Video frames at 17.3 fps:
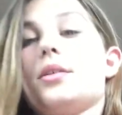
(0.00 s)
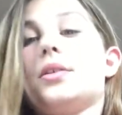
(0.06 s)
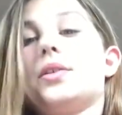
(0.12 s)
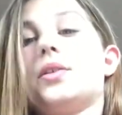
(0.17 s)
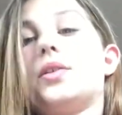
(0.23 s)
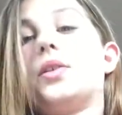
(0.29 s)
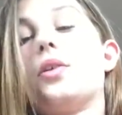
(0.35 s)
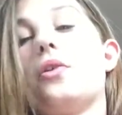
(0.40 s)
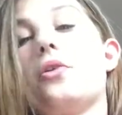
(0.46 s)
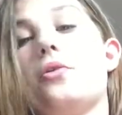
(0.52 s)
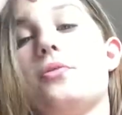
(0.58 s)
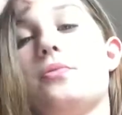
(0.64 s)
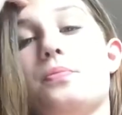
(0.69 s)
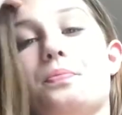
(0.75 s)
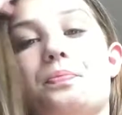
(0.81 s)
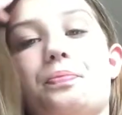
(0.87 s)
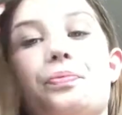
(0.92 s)
So
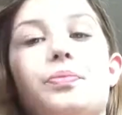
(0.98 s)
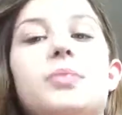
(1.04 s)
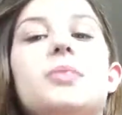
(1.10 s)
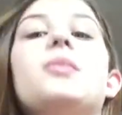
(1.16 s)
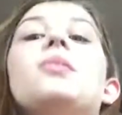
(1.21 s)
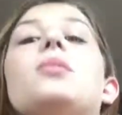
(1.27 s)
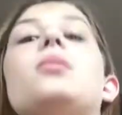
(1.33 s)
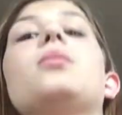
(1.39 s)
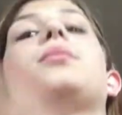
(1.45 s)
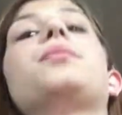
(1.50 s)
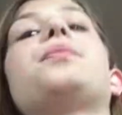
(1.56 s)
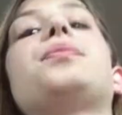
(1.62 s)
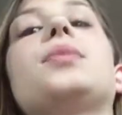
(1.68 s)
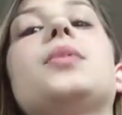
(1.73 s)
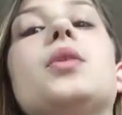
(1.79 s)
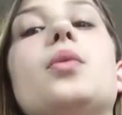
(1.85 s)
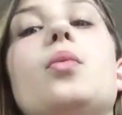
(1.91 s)

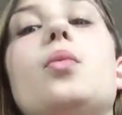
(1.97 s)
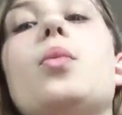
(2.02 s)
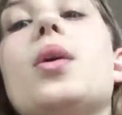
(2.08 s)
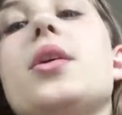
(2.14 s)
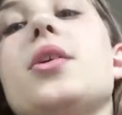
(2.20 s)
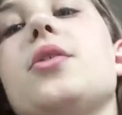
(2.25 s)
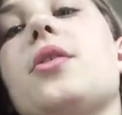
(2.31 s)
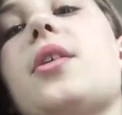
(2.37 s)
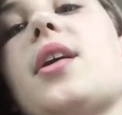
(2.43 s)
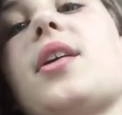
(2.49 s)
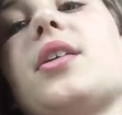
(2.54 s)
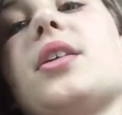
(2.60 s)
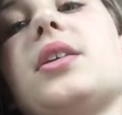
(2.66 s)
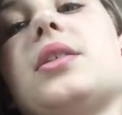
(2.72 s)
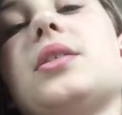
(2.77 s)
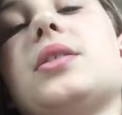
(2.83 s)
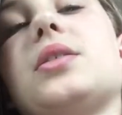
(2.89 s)
what you
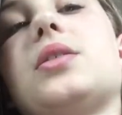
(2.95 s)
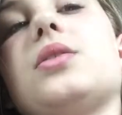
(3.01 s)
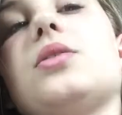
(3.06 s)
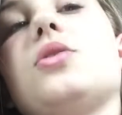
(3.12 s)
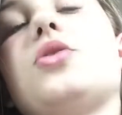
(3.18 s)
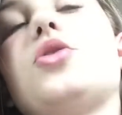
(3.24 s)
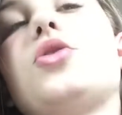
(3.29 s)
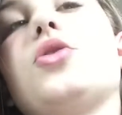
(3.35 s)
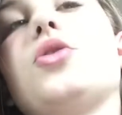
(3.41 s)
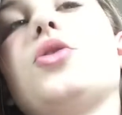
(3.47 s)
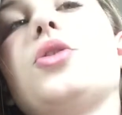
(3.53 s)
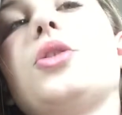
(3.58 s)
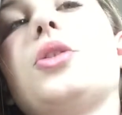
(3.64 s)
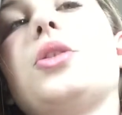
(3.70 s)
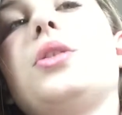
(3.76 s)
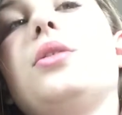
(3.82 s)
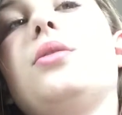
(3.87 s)
guys
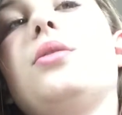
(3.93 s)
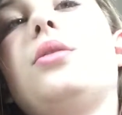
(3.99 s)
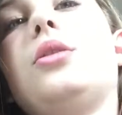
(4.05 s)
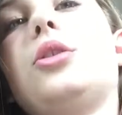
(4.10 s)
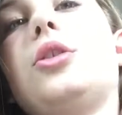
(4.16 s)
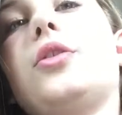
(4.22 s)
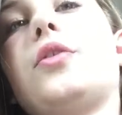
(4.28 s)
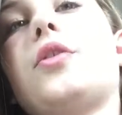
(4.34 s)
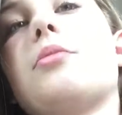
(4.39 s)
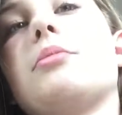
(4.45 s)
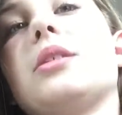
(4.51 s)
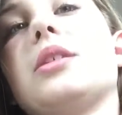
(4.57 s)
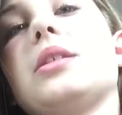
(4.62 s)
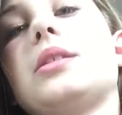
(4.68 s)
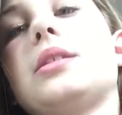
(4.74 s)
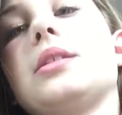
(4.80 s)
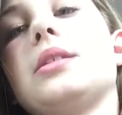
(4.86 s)
should learn from
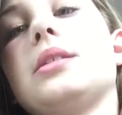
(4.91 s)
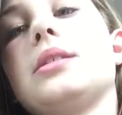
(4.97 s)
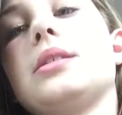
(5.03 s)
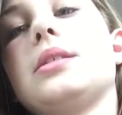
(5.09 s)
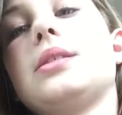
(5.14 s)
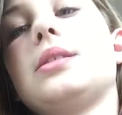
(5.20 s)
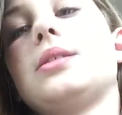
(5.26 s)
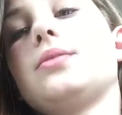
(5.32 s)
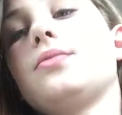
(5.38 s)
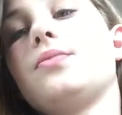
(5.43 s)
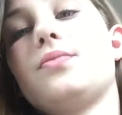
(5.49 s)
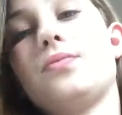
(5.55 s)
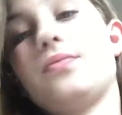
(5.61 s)
this is